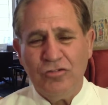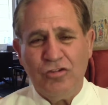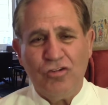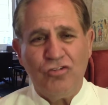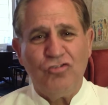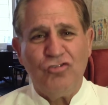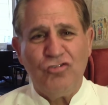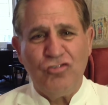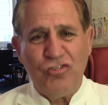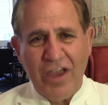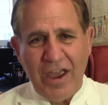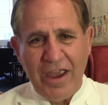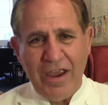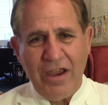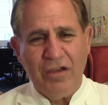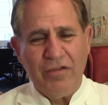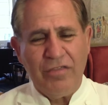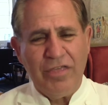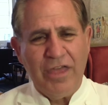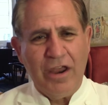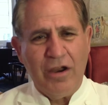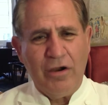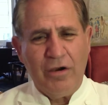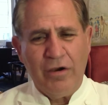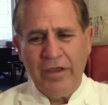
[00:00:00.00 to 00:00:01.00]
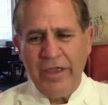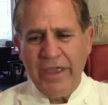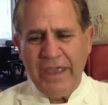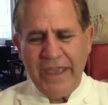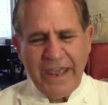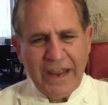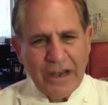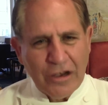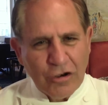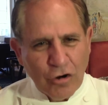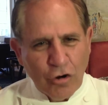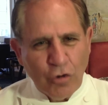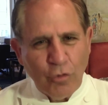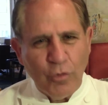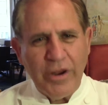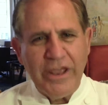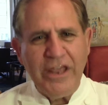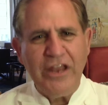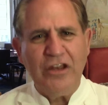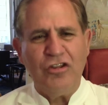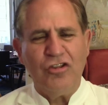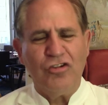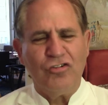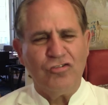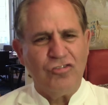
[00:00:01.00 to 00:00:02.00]
to share their
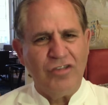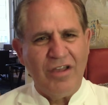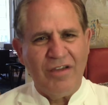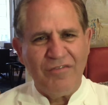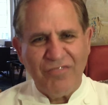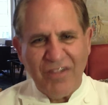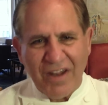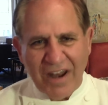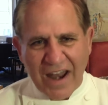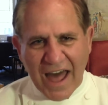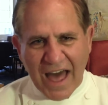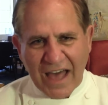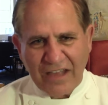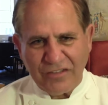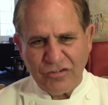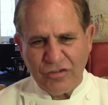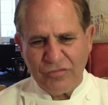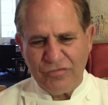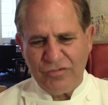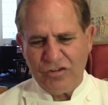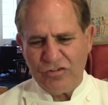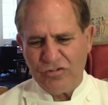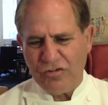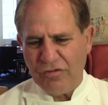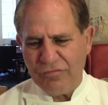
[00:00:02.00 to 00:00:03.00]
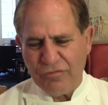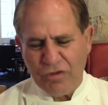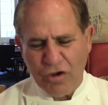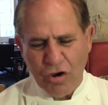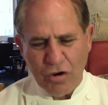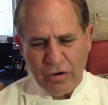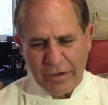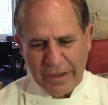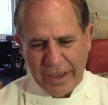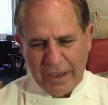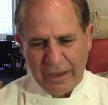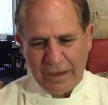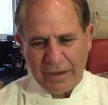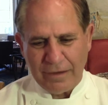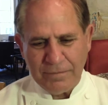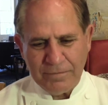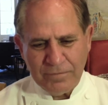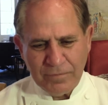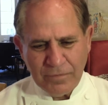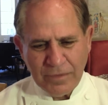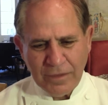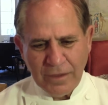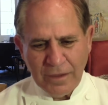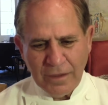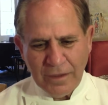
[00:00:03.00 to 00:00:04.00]
ingredients, their philosophies of cooking?
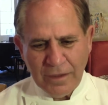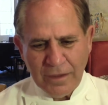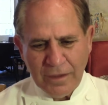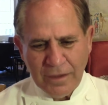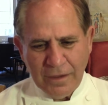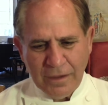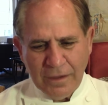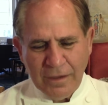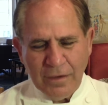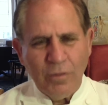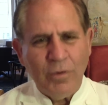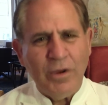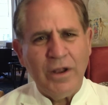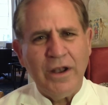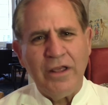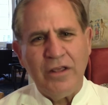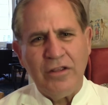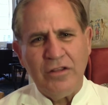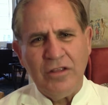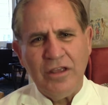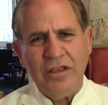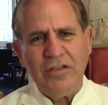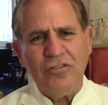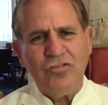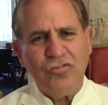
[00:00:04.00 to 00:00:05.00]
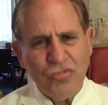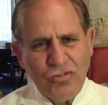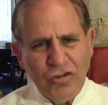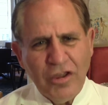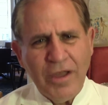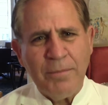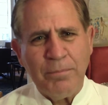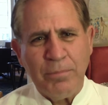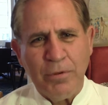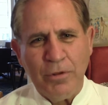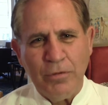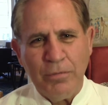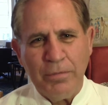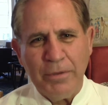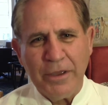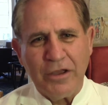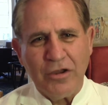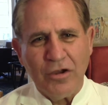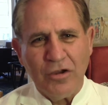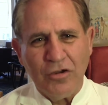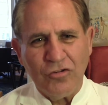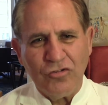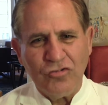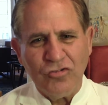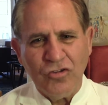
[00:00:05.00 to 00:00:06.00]
Well, it, it's simple
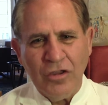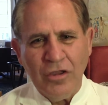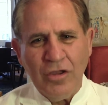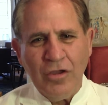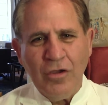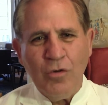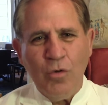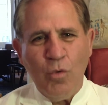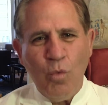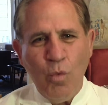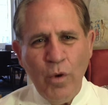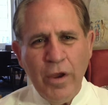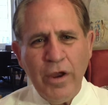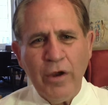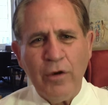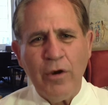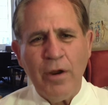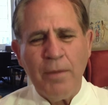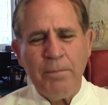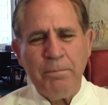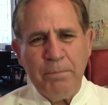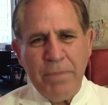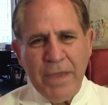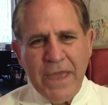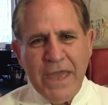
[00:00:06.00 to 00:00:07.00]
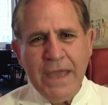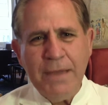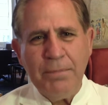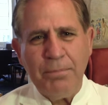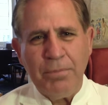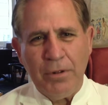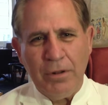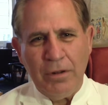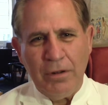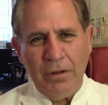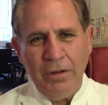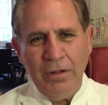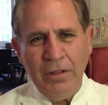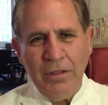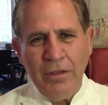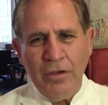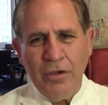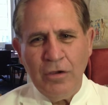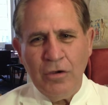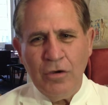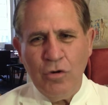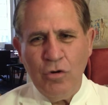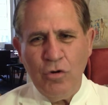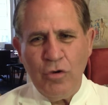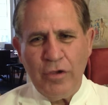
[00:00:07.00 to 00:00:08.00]
because we're a people
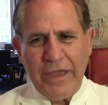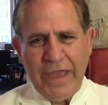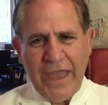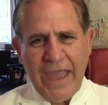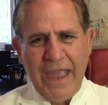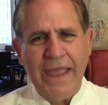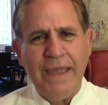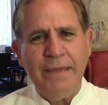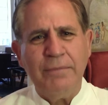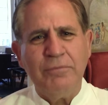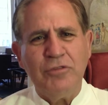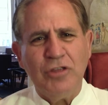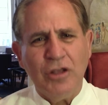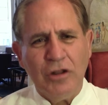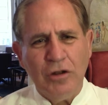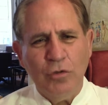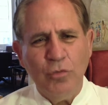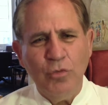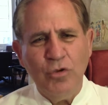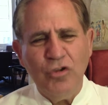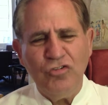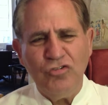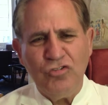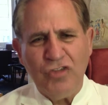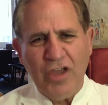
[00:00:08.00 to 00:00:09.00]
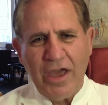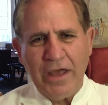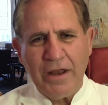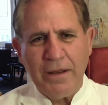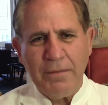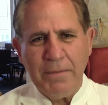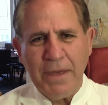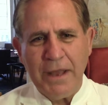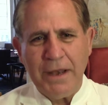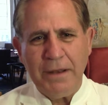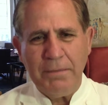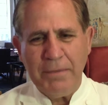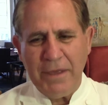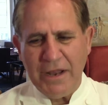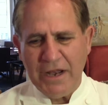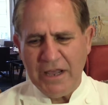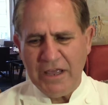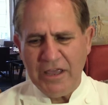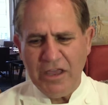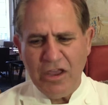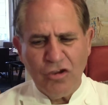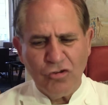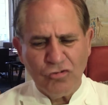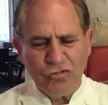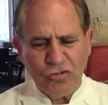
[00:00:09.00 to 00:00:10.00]
who came to Louisiana many, many
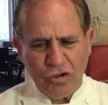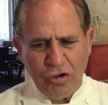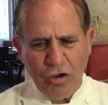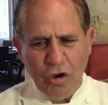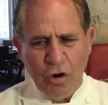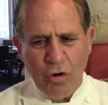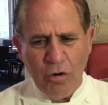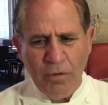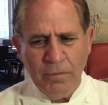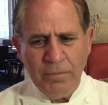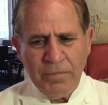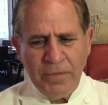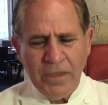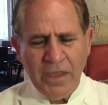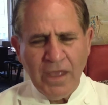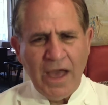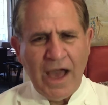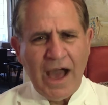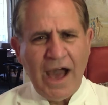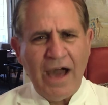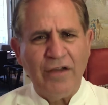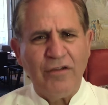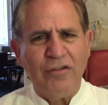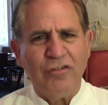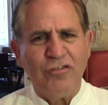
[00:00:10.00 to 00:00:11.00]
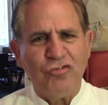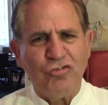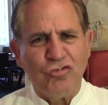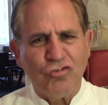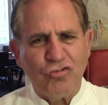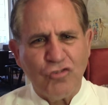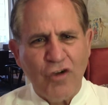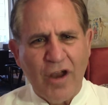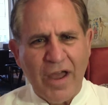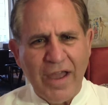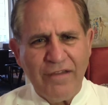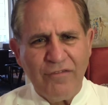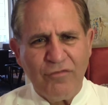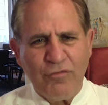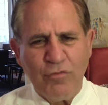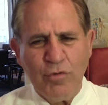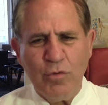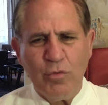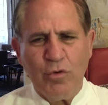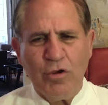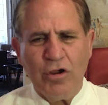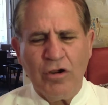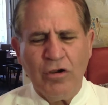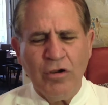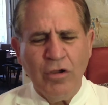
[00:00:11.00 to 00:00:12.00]
years ago out of strife.
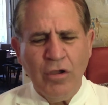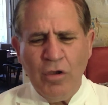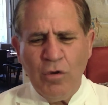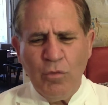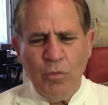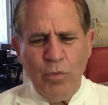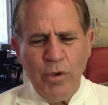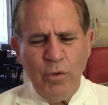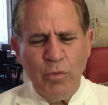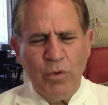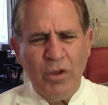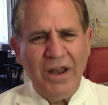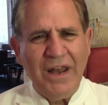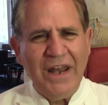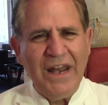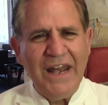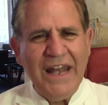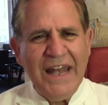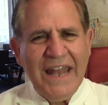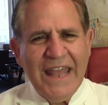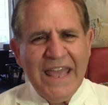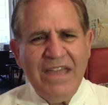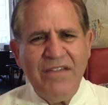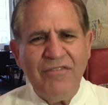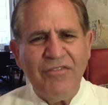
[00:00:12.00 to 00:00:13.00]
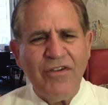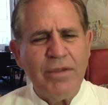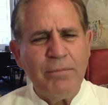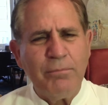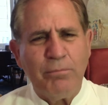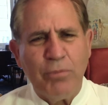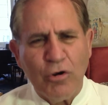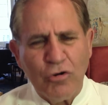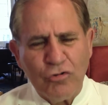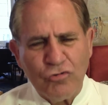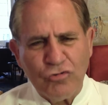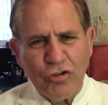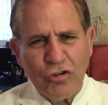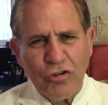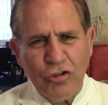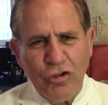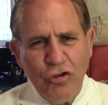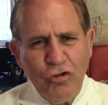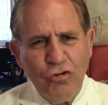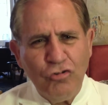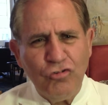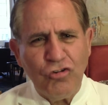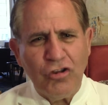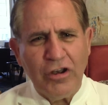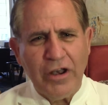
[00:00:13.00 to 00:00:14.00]
We were, we were leaving
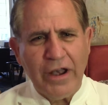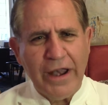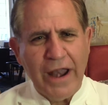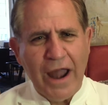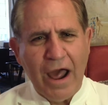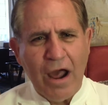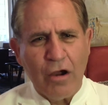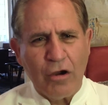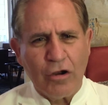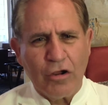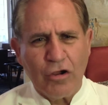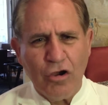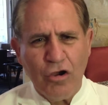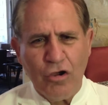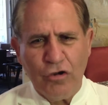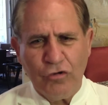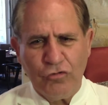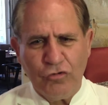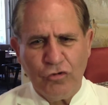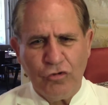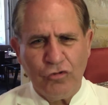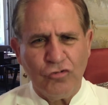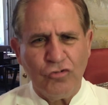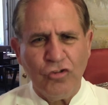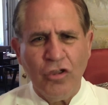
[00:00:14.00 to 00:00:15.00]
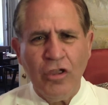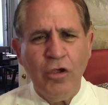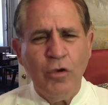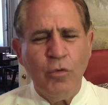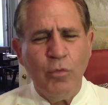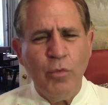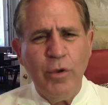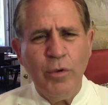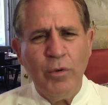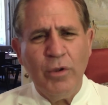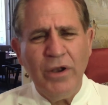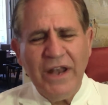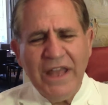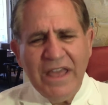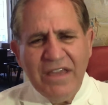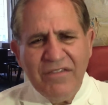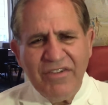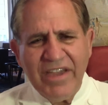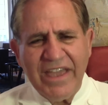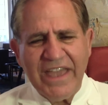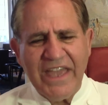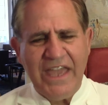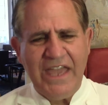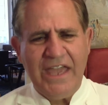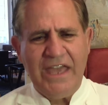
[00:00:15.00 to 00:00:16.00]
persecution in our countries. We were
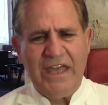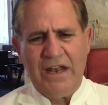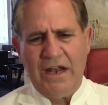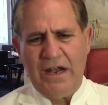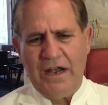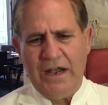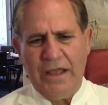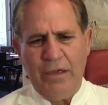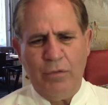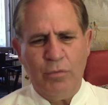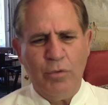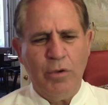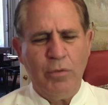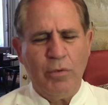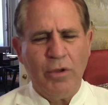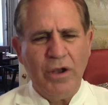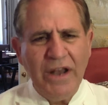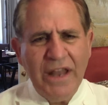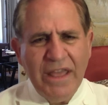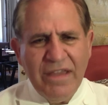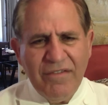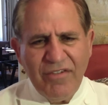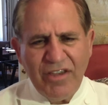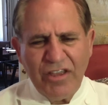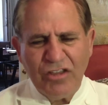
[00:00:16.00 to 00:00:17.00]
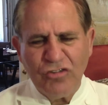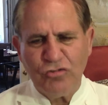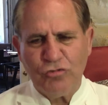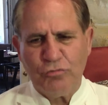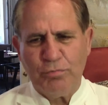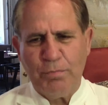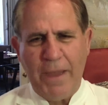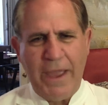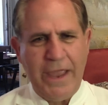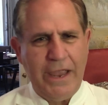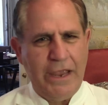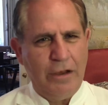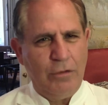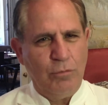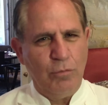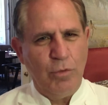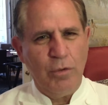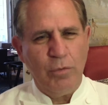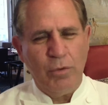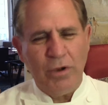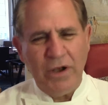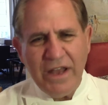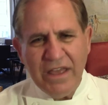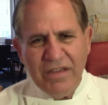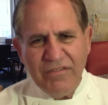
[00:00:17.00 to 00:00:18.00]
leaving Italy. We were leaving Spain.
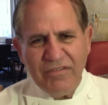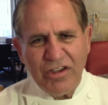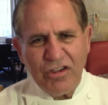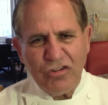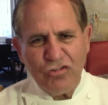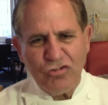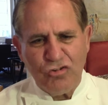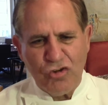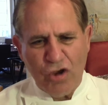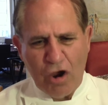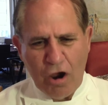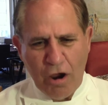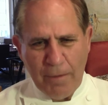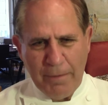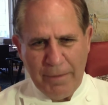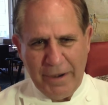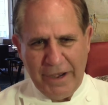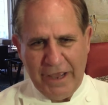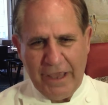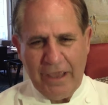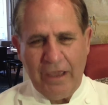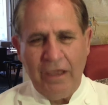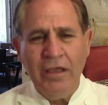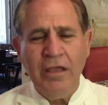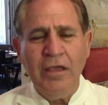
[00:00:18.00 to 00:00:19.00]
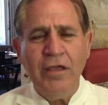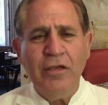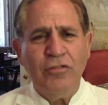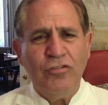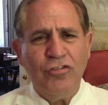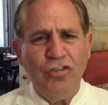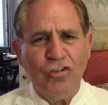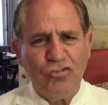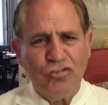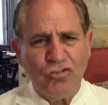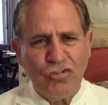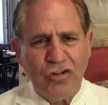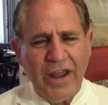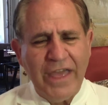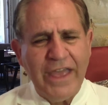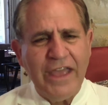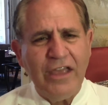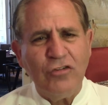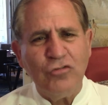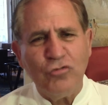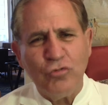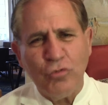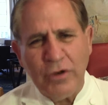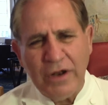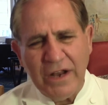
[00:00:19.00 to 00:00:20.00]
We were leaving Germany. The
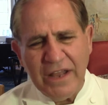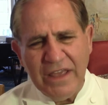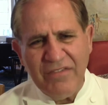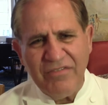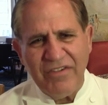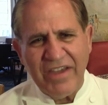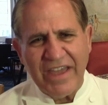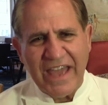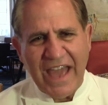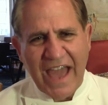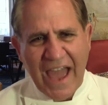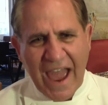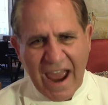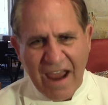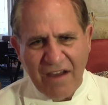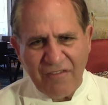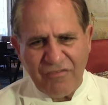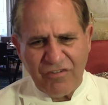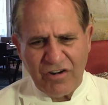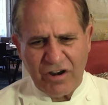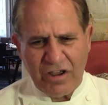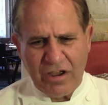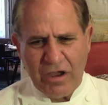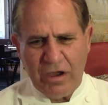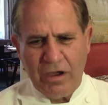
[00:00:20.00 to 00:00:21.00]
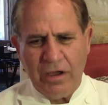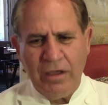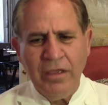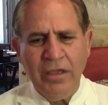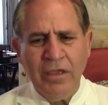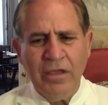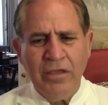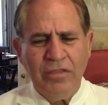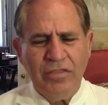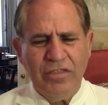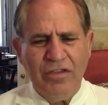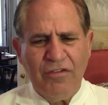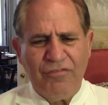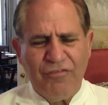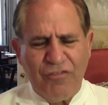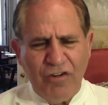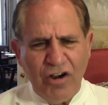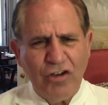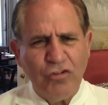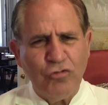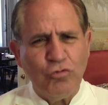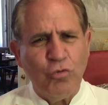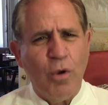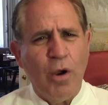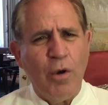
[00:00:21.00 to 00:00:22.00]
slaves were leaving Africa. The
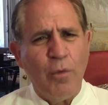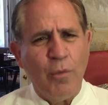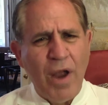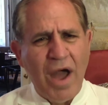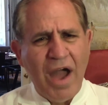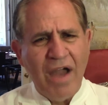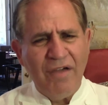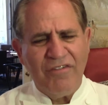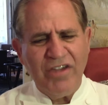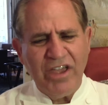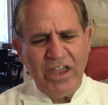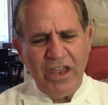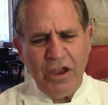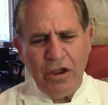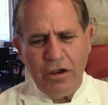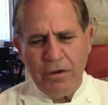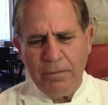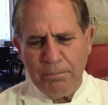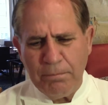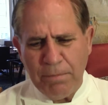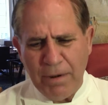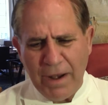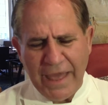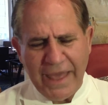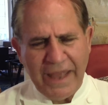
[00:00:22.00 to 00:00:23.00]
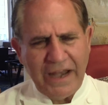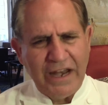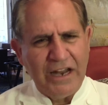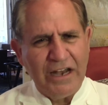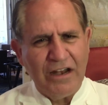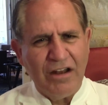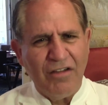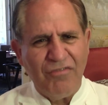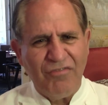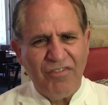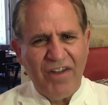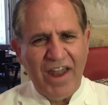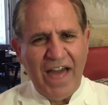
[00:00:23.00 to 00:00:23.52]
French were arriving here and planting the